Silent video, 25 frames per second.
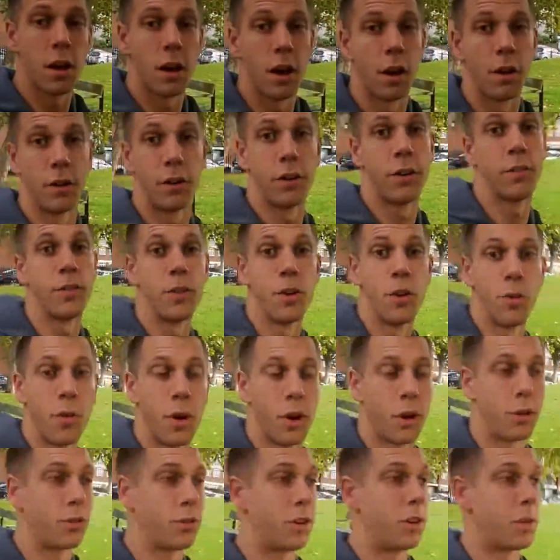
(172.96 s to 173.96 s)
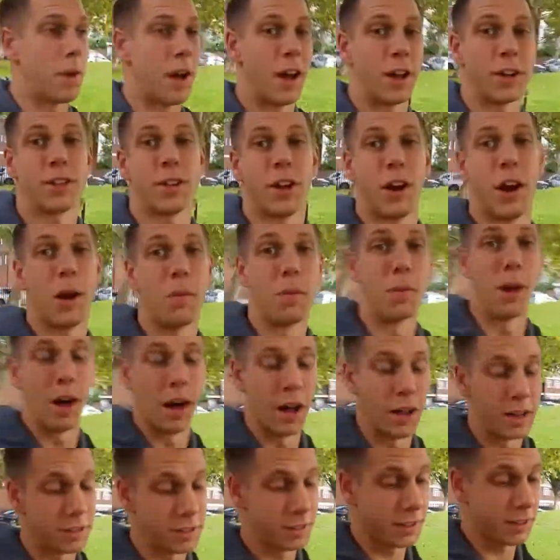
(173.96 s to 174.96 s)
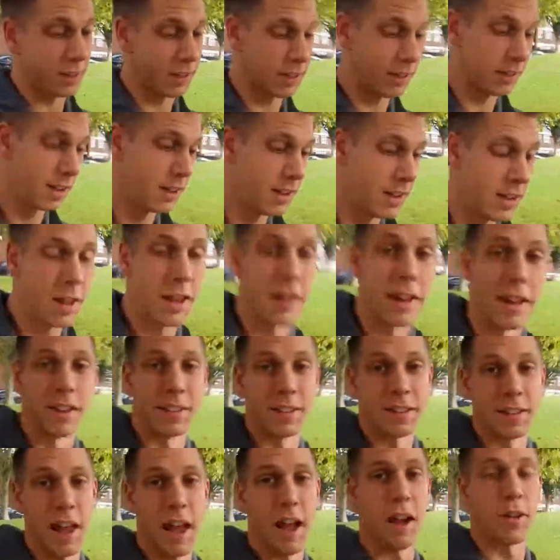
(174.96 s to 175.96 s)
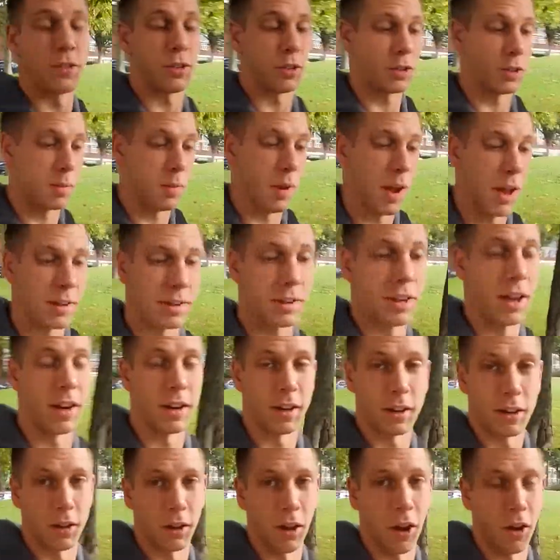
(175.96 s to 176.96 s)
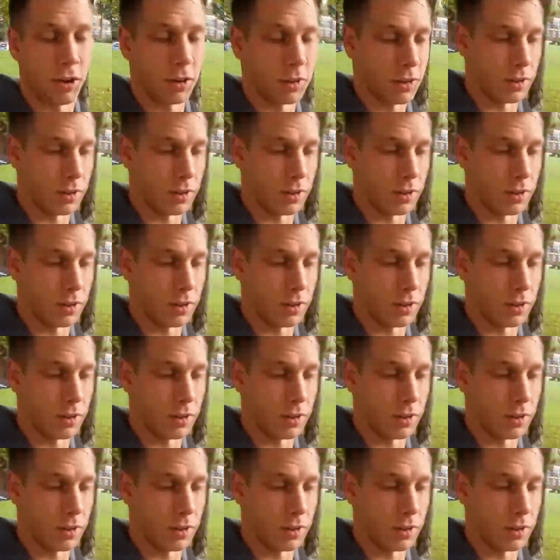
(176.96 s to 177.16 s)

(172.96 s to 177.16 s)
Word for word: Oh, and if you're wondering about timelines, it's now just about 10 o'clock.